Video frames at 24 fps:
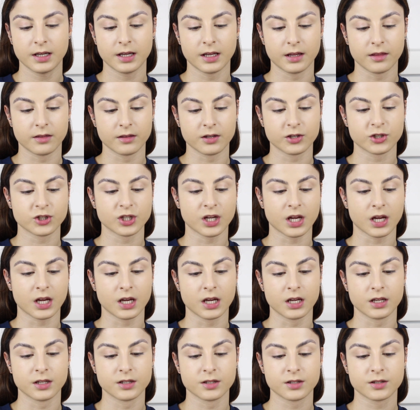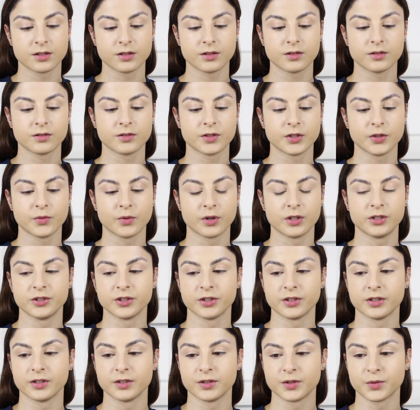in the shade
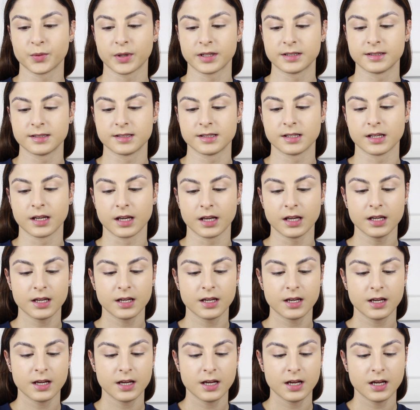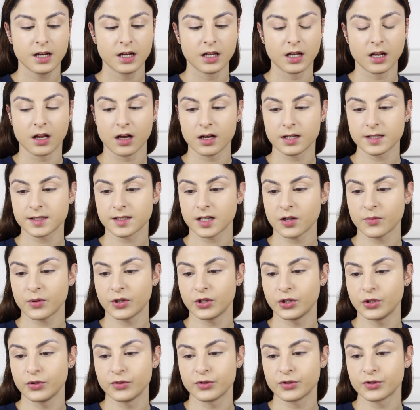220. Last time I
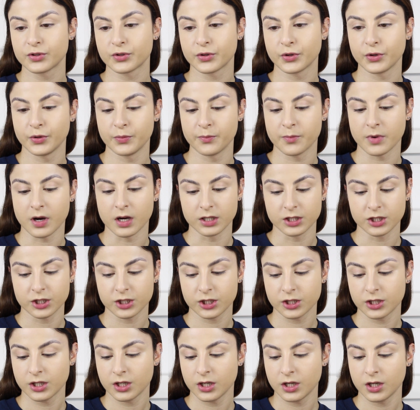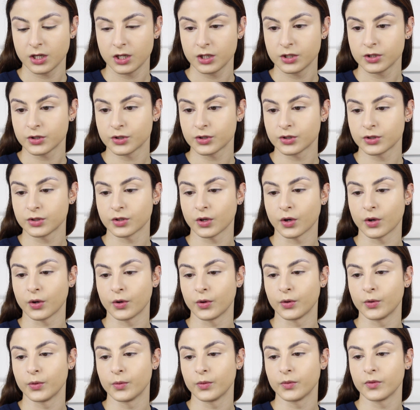used too much, so
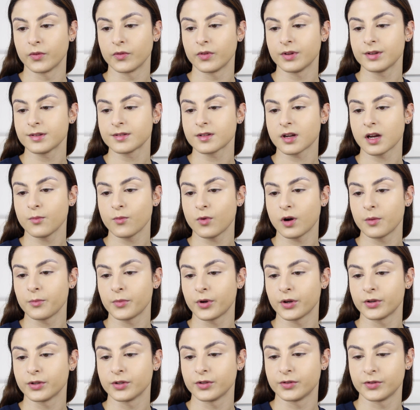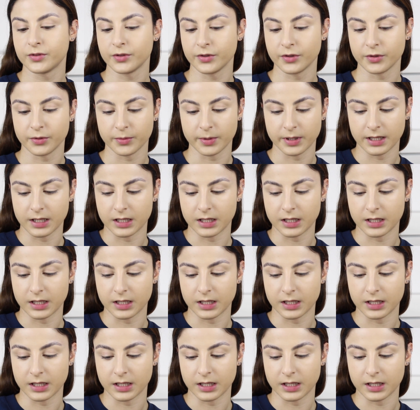this time what I'm gonna do